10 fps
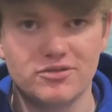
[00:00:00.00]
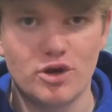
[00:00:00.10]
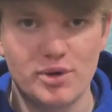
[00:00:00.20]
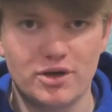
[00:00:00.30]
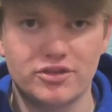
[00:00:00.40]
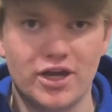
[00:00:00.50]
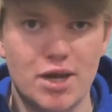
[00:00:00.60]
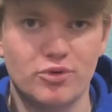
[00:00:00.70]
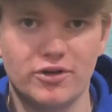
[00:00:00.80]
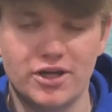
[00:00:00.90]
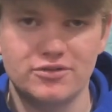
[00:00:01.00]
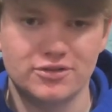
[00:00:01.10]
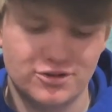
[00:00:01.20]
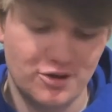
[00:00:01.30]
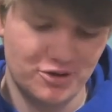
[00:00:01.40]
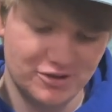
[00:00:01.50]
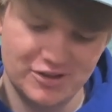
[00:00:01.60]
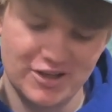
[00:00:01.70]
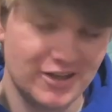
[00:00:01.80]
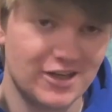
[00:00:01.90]
about the Hyperlight. So
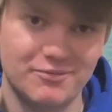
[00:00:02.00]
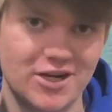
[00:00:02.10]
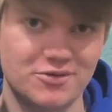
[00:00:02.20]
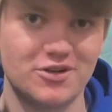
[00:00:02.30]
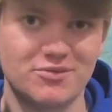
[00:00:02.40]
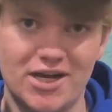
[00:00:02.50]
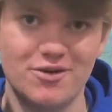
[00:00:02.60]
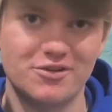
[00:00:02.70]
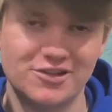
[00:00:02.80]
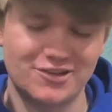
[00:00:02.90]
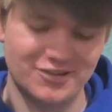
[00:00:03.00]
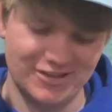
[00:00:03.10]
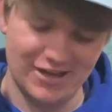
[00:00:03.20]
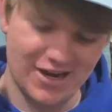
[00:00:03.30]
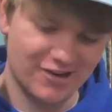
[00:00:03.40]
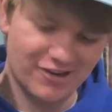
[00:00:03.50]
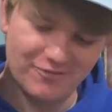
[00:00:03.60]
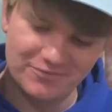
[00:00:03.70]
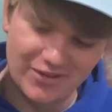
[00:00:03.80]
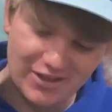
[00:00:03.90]
might as well just buy one, you know? I don't know.
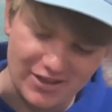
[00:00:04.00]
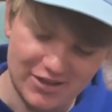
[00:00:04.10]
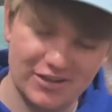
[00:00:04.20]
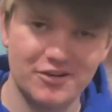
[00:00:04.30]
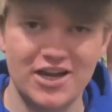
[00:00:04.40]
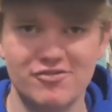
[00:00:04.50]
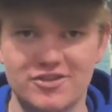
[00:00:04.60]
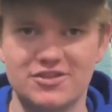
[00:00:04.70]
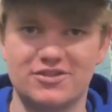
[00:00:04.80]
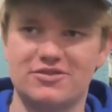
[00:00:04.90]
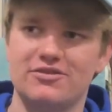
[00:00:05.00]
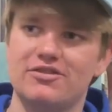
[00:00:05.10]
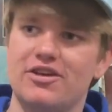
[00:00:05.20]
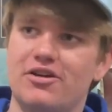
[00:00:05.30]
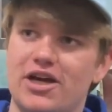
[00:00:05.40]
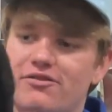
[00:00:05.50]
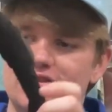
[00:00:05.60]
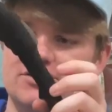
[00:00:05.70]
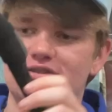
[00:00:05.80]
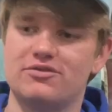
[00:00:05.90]
They don't have
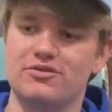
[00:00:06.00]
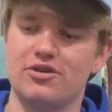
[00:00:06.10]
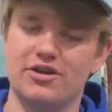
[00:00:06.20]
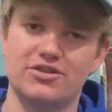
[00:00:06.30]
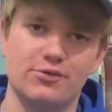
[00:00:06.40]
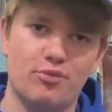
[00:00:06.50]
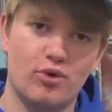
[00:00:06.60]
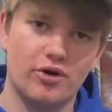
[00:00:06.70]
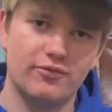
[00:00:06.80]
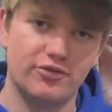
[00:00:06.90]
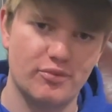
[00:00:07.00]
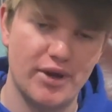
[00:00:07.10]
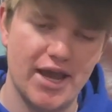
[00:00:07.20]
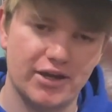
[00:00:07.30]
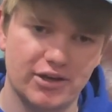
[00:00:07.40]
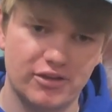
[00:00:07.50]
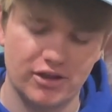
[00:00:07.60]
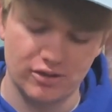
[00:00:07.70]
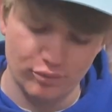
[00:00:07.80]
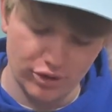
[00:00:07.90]
as good as support for the back, I
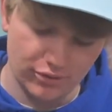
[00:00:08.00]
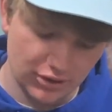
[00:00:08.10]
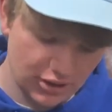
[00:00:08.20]
think, but